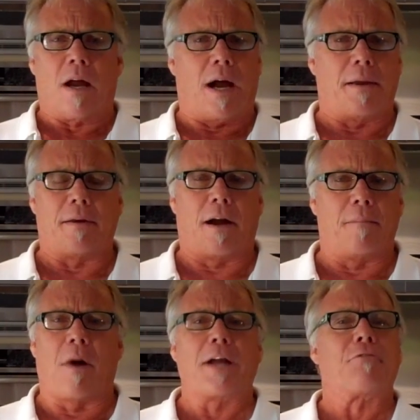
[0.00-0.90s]
I
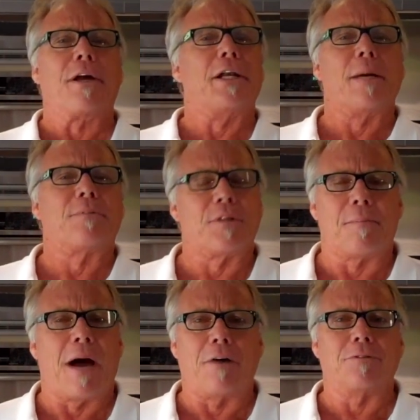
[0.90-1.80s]
migrated up to the
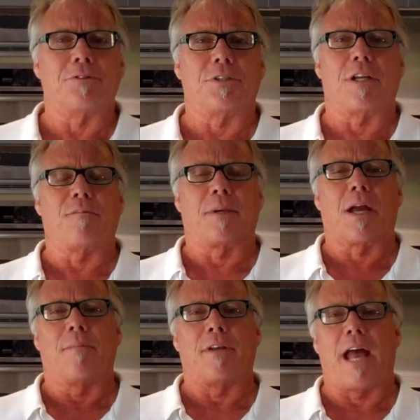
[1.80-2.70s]
mountains and I've
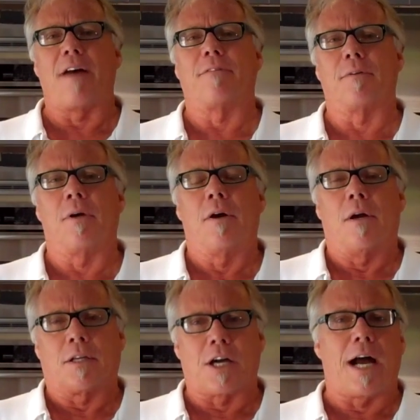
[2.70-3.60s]
become an avid
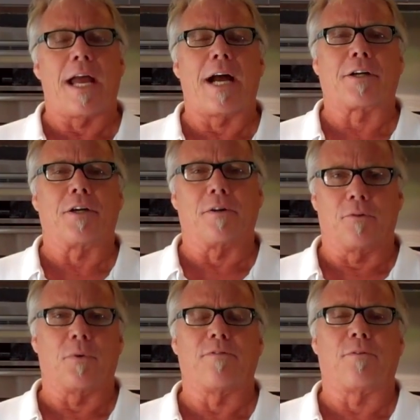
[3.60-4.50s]
kayaker
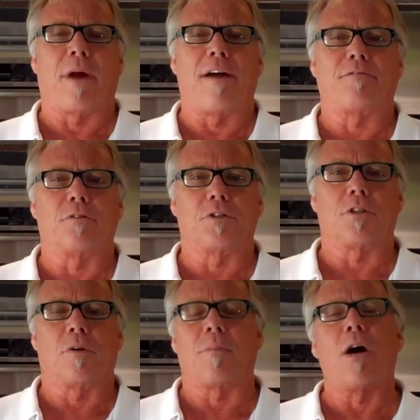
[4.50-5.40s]
and river rafter and
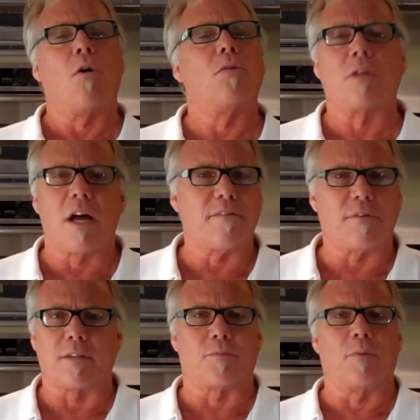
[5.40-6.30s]
so on. My whole life has